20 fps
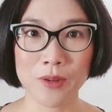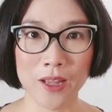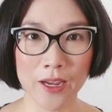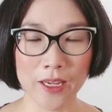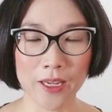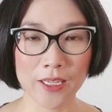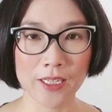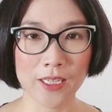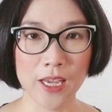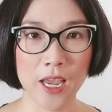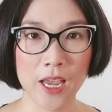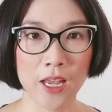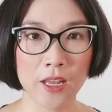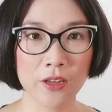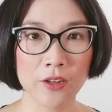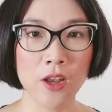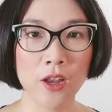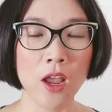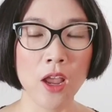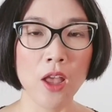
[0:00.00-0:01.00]
like?
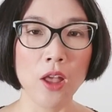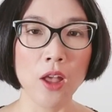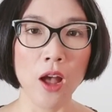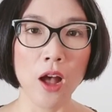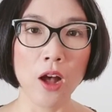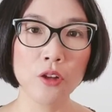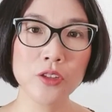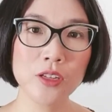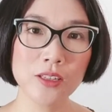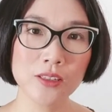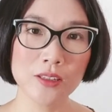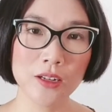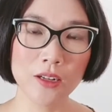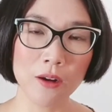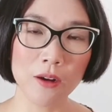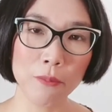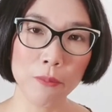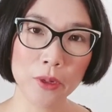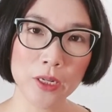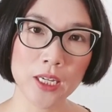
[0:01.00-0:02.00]
And how does the
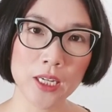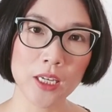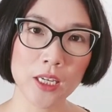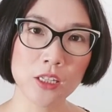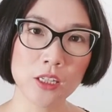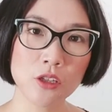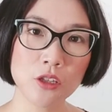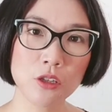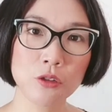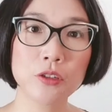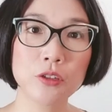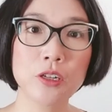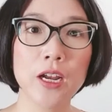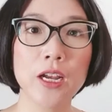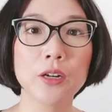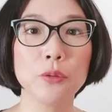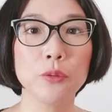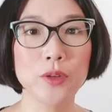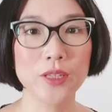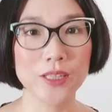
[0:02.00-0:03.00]
company
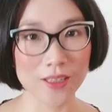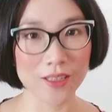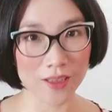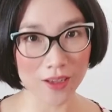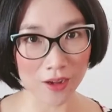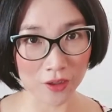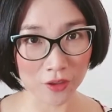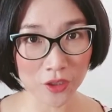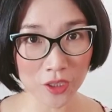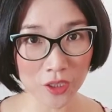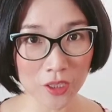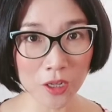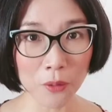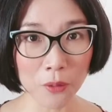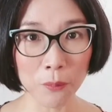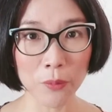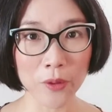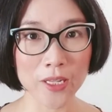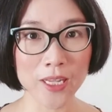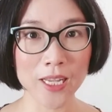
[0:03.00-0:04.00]
interact with the other
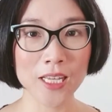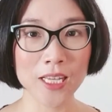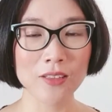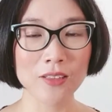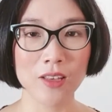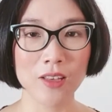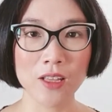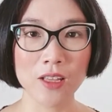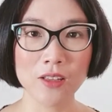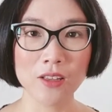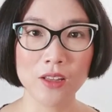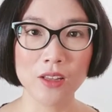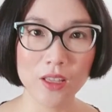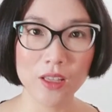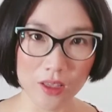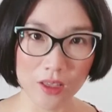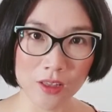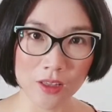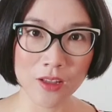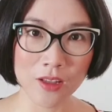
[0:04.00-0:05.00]
companies in the
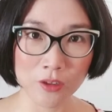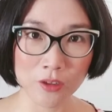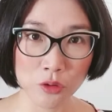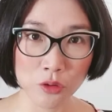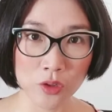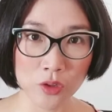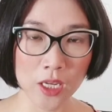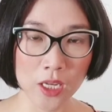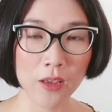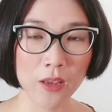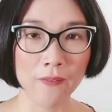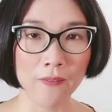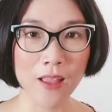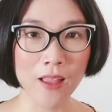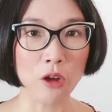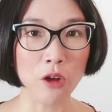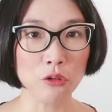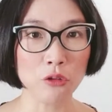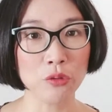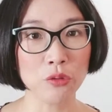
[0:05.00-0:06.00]
industry, and
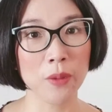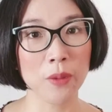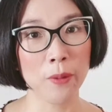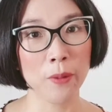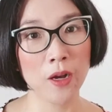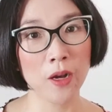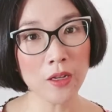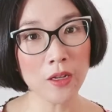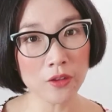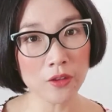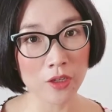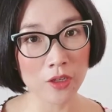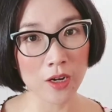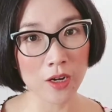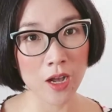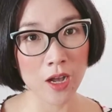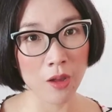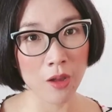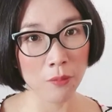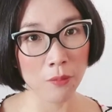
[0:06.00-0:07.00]
how do they partner
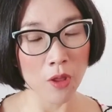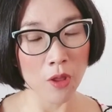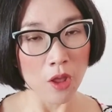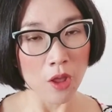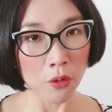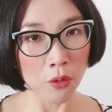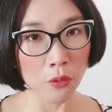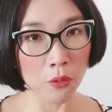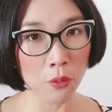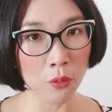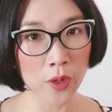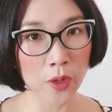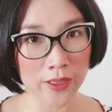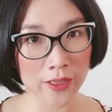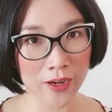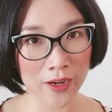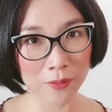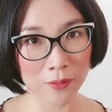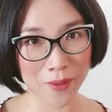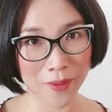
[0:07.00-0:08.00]
up? Who are
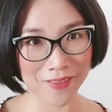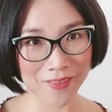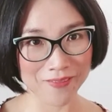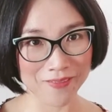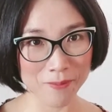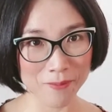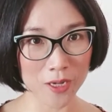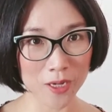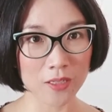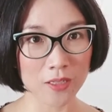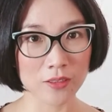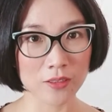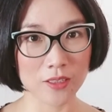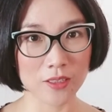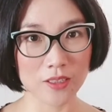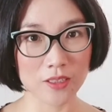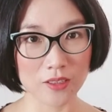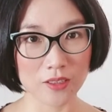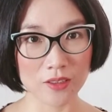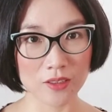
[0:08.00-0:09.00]
their main
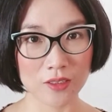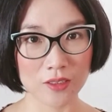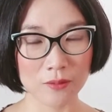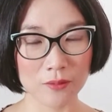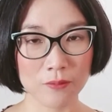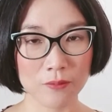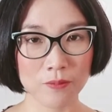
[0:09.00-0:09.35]
partners?